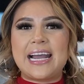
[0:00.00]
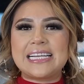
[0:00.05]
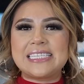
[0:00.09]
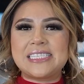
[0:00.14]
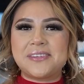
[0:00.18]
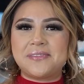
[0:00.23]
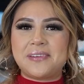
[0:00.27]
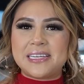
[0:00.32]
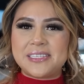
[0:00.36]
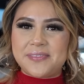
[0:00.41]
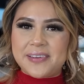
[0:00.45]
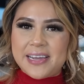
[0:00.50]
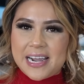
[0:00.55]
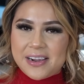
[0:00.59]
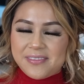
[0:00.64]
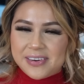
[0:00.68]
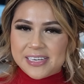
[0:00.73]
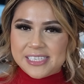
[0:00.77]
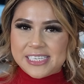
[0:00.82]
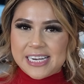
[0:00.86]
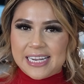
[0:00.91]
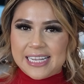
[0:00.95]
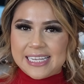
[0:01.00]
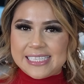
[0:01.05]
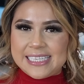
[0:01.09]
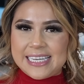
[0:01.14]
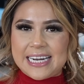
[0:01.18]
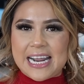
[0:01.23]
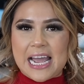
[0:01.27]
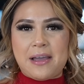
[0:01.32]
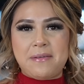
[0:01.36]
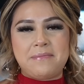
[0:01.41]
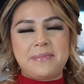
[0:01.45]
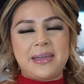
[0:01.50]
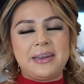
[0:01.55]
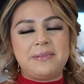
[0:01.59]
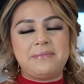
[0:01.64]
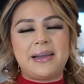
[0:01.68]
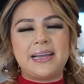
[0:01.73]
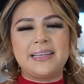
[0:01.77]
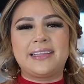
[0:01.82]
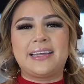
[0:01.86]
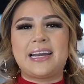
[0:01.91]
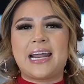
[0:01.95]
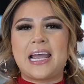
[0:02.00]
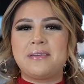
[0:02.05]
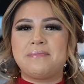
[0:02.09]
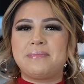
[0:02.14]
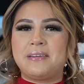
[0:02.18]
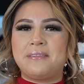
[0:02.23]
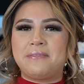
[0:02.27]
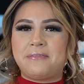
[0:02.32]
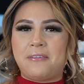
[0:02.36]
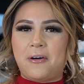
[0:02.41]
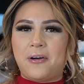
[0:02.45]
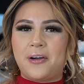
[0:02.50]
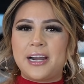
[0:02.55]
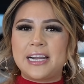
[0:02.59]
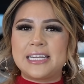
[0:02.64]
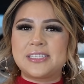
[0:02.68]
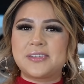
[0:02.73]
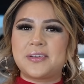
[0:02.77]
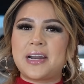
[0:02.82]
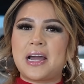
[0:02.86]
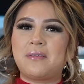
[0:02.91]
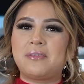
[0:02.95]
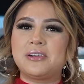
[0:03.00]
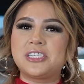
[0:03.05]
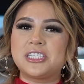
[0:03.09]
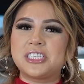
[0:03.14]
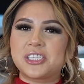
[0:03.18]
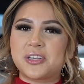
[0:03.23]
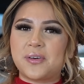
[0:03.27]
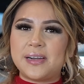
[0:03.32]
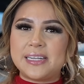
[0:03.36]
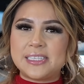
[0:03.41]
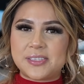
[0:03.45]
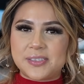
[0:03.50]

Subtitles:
guys, so once we have our gelatin, I made mine the night before. So now we're just going